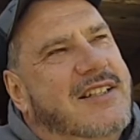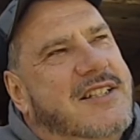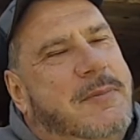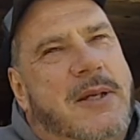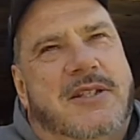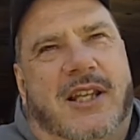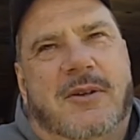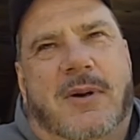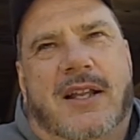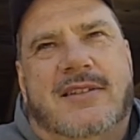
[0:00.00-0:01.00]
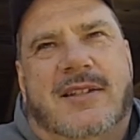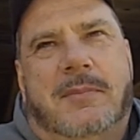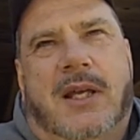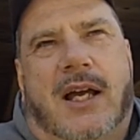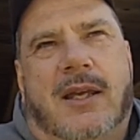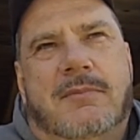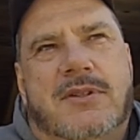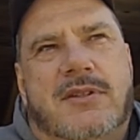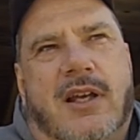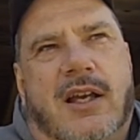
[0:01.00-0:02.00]
Especially when
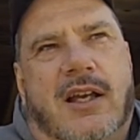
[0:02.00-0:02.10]
sometimes,